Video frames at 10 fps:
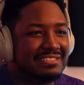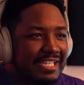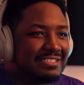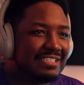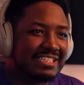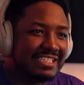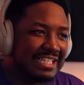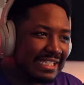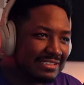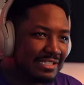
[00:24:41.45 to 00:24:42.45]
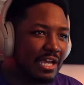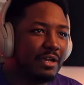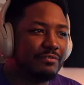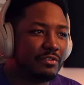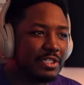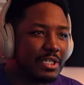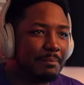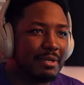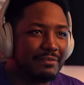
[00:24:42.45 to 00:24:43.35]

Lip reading: entity that's hovering above